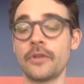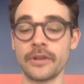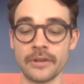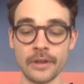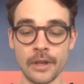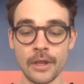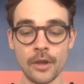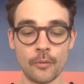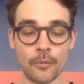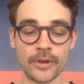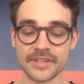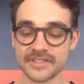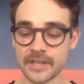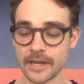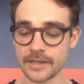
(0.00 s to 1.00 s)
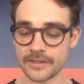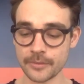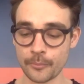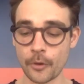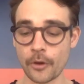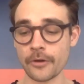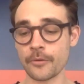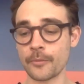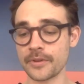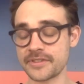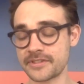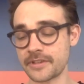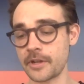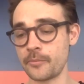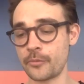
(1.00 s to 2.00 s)
And we decided to partner with
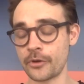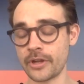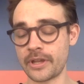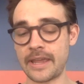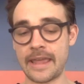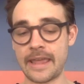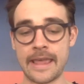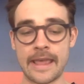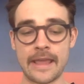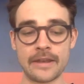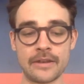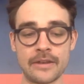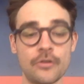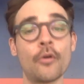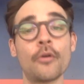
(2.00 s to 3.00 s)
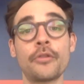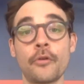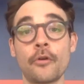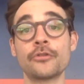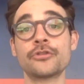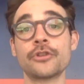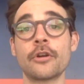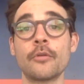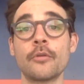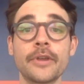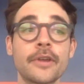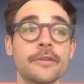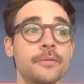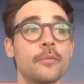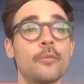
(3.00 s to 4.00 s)
Sunnybrook and North York General
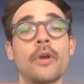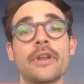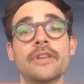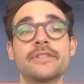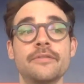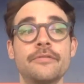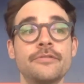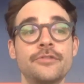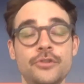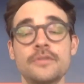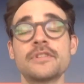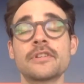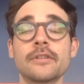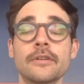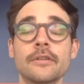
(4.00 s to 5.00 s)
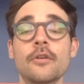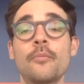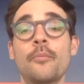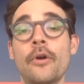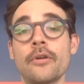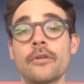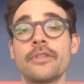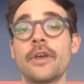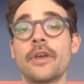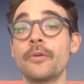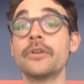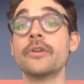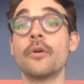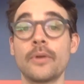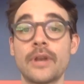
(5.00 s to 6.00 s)
because we wanted to choose a clinical partner that we
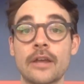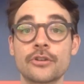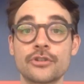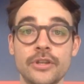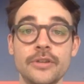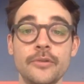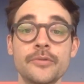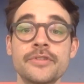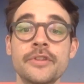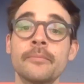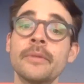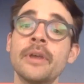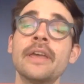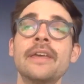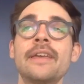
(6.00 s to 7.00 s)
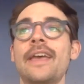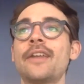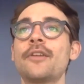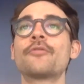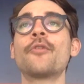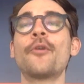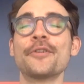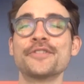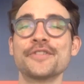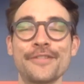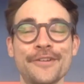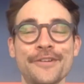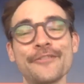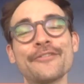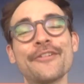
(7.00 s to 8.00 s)
know would actually use them. And of course, if
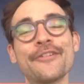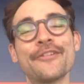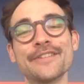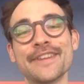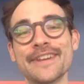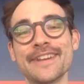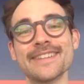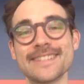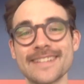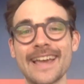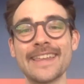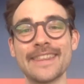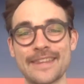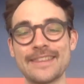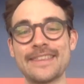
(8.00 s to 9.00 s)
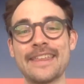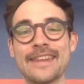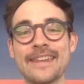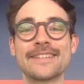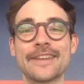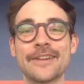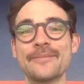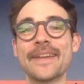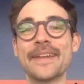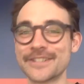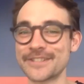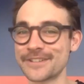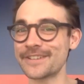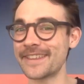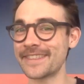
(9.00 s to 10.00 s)
they're involved in the design, then it's going to make
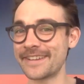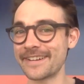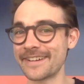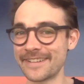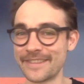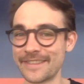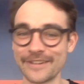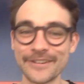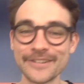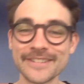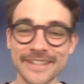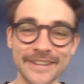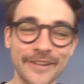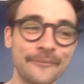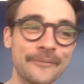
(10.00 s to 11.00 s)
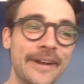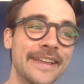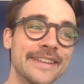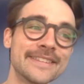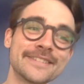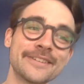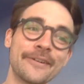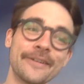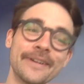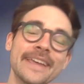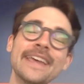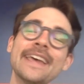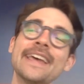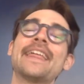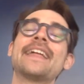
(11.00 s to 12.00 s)
sure that they're using them, right? So
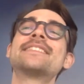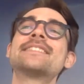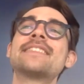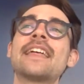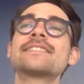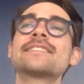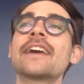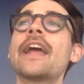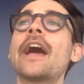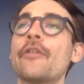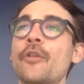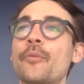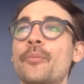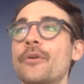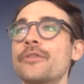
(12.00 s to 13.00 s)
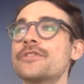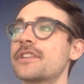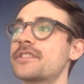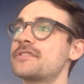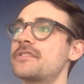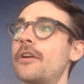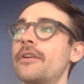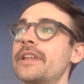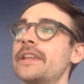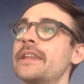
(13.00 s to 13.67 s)
that's kind of how the project started.